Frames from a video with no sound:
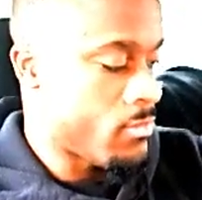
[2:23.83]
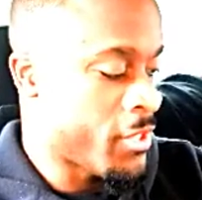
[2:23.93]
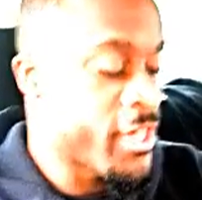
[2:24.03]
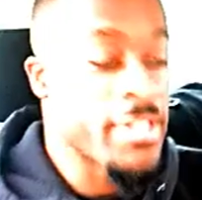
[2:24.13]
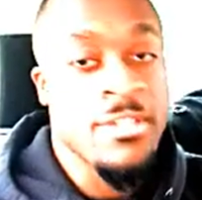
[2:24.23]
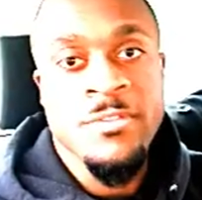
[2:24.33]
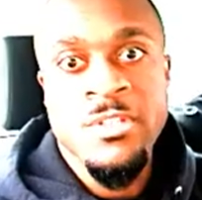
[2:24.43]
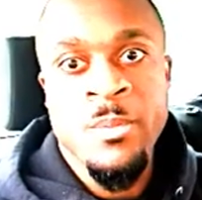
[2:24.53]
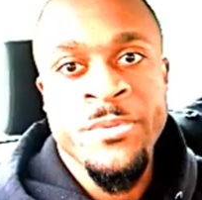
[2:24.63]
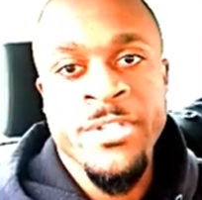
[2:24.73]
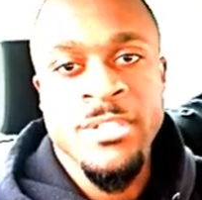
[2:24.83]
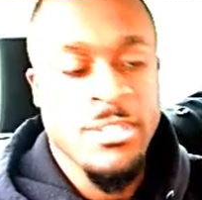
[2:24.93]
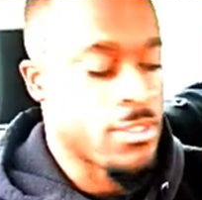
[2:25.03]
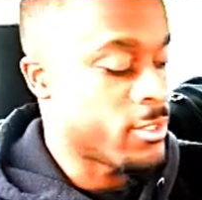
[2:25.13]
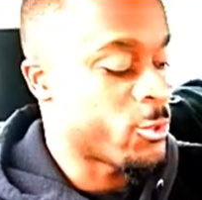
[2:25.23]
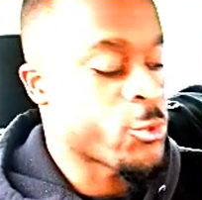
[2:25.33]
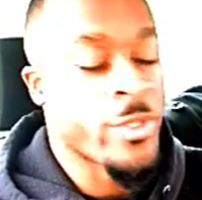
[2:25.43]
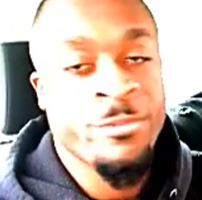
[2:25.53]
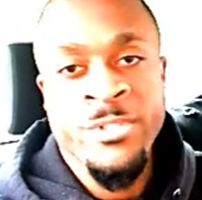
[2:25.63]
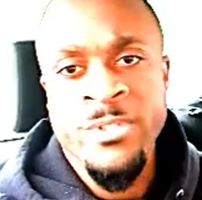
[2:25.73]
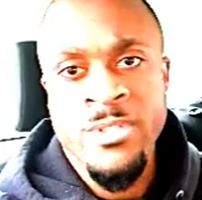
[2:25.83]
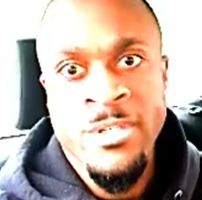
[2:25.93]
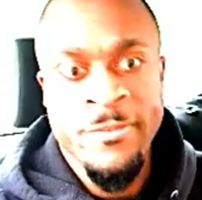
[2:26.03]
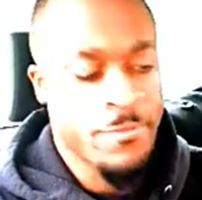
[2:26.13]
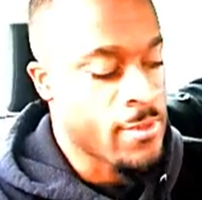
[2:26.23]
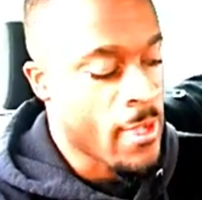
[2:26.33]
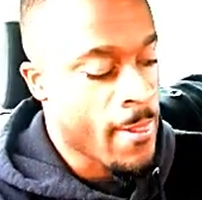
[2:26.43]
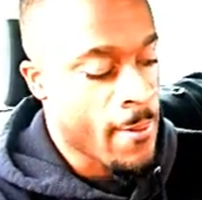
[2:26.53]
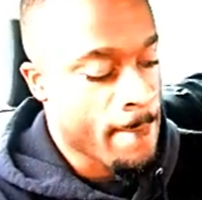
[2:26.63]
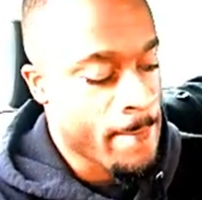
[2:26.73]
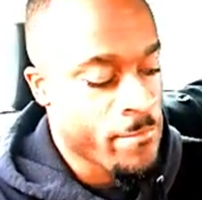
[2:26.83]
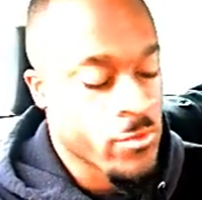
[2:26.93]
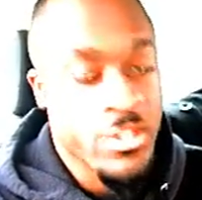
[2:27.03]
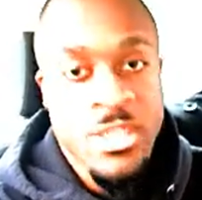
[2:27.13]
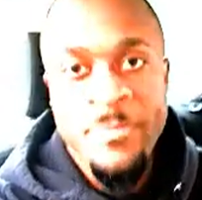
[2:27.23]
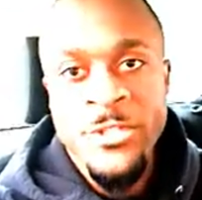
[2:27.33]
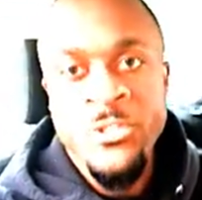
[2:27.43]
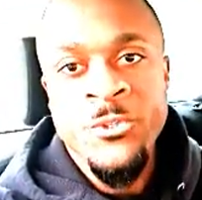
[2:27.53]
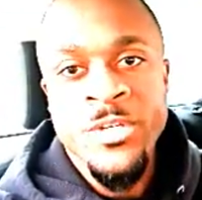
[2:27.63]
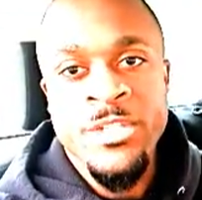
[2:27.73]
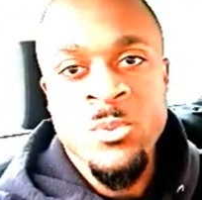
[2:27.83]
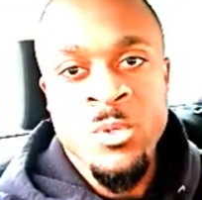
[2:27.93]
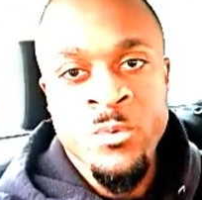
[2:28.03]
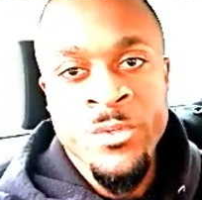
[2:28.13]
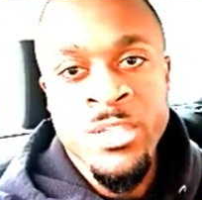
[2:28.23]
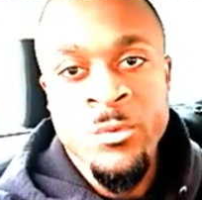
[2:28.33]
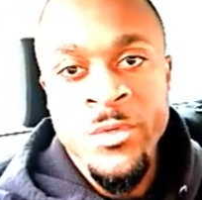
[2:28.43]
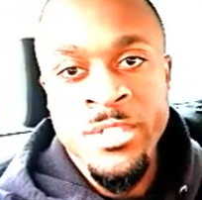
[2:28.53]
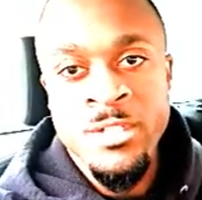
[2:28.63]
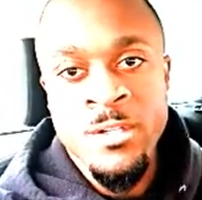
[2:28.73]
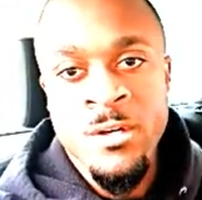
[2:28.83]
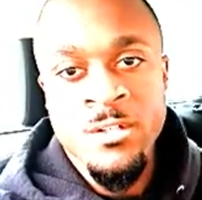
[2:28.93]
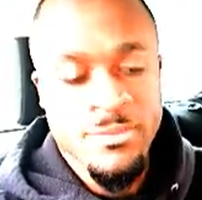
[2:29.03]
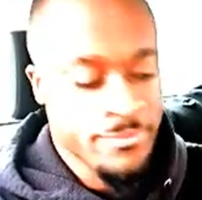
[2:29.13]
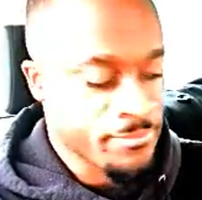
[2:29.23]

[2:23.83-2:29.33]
because of some of the descriptions of some of these trees were really long.